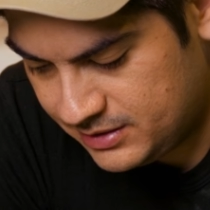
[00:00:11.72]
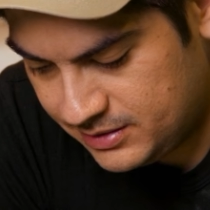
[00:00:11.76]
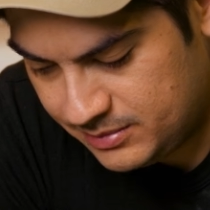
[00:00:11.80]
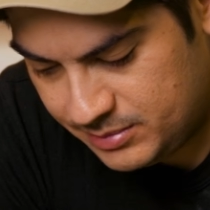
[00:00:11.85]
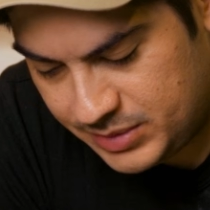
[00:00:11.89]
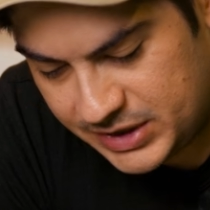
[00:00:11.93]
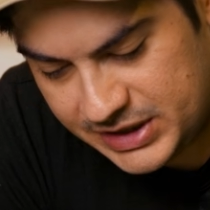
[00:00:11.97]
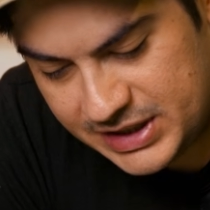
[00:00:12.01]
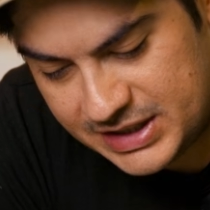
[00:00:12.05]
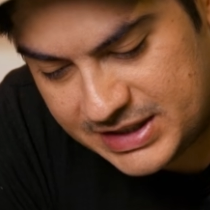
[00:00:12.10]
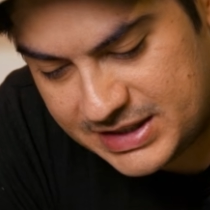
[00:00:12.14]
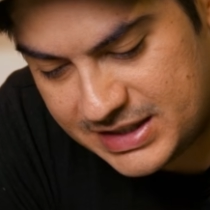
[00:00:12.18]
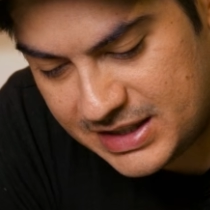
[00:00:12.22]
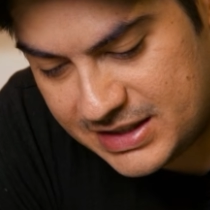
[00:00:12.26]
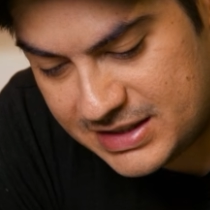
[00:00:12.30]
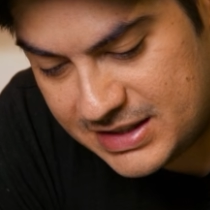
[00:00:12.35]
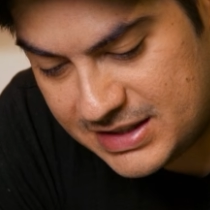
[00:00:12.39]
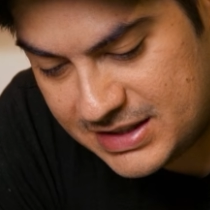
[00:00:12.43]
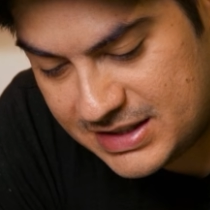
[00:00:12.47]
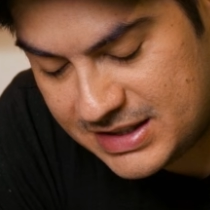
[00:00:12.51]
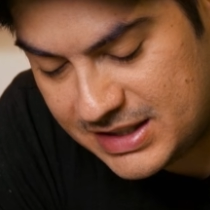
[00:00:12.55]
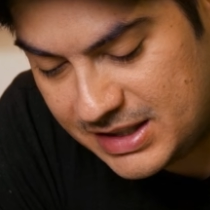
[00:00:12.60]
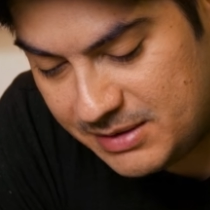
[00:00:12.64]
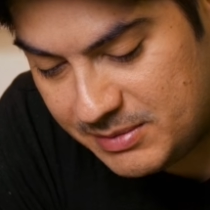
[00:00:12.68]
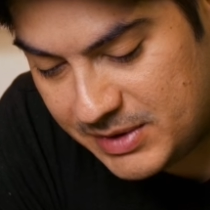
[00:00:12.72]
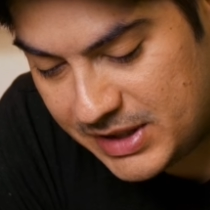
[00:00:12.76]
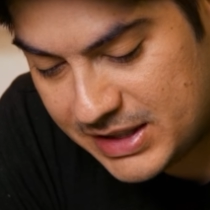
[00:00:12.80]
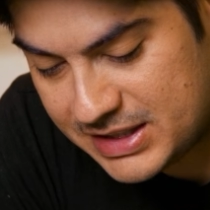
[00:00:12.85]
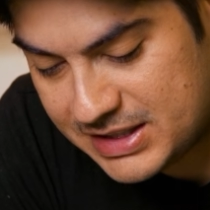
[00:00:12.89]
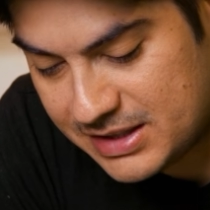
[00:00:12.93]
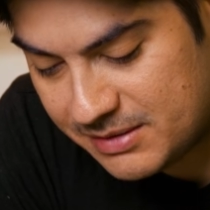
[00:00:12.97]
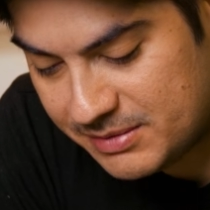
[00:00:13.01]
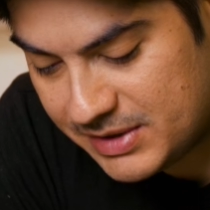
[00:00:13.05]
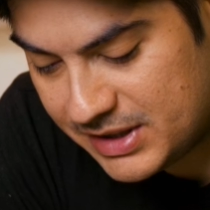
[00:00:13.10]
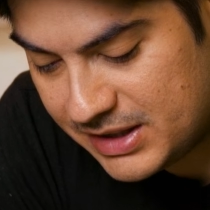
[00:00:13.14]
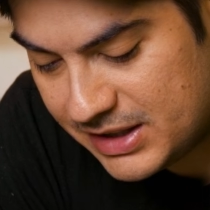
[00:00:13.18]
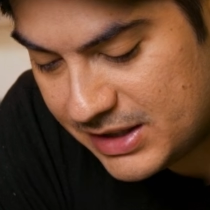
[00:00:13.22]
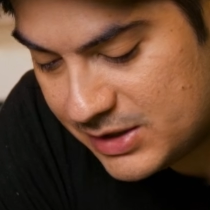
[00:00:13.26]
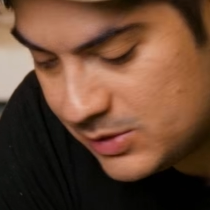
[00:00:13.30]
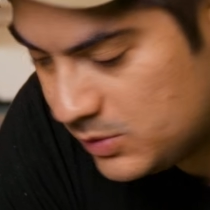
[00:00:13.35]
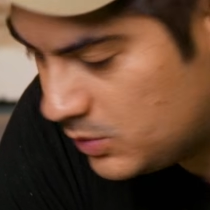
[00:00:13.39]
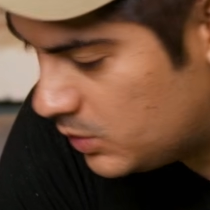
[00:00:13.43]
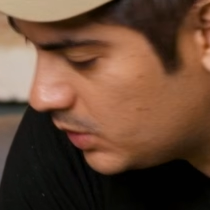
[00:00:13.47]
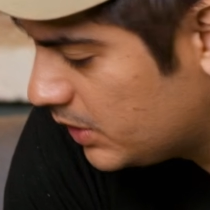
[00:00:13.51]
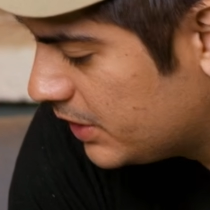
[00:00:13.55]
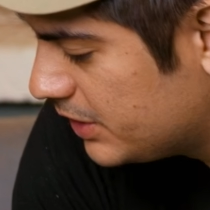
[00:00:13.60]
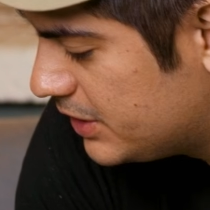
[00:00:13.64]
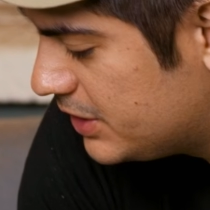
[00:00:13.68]
but this doesn't seem like something that's
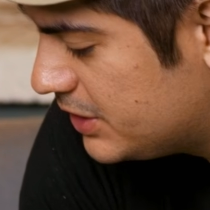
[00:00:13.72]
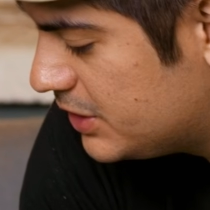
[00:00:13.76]
worth